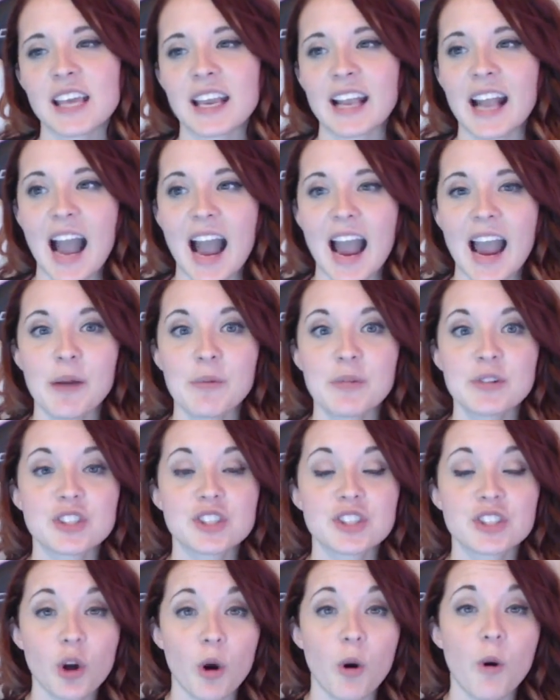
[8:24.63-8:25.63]
Like, I was
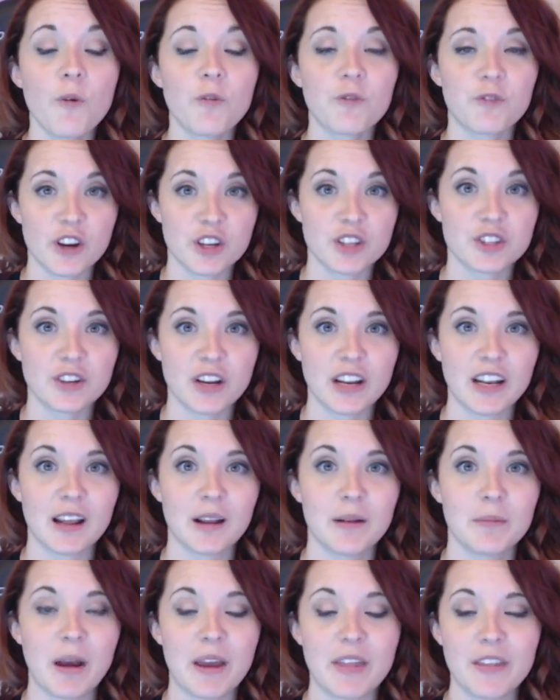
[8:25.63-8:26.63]
so
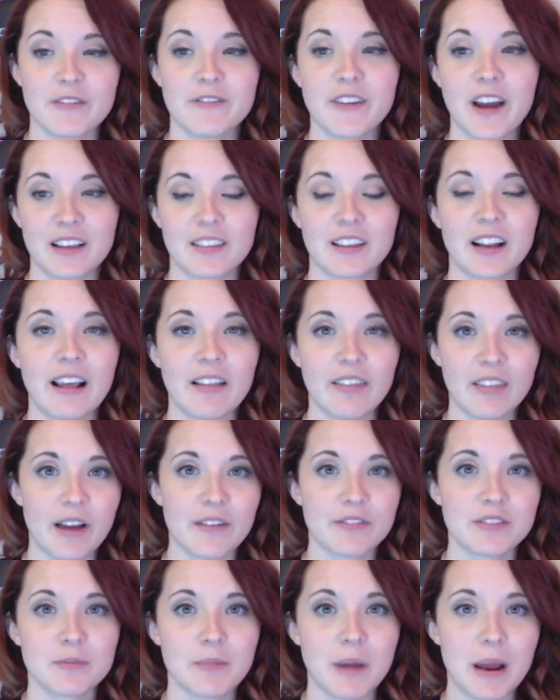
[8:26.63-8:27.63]
frustrated by the fact that I
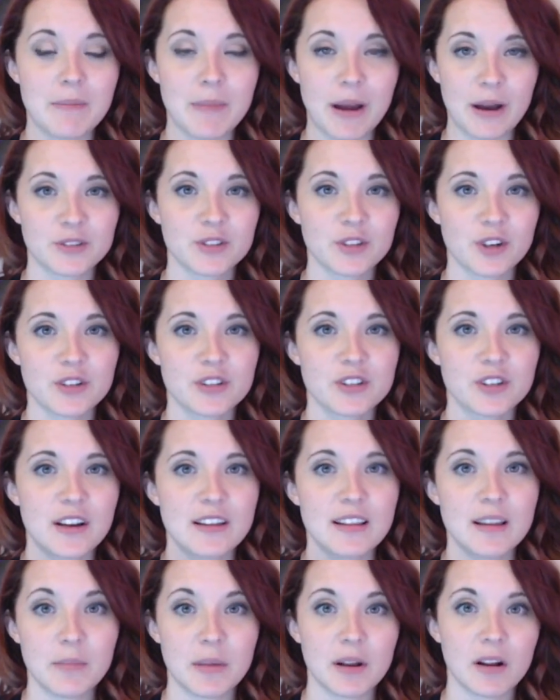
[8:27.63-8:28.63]
left my mouse cursor
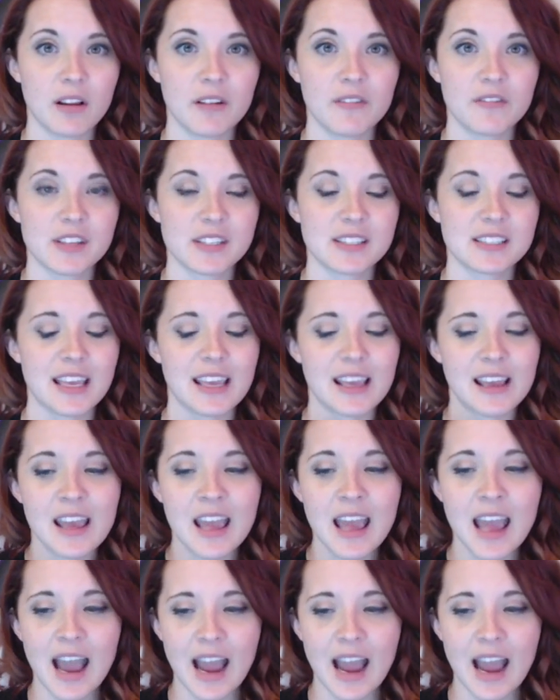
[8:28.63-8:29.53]
in the middle of this thing.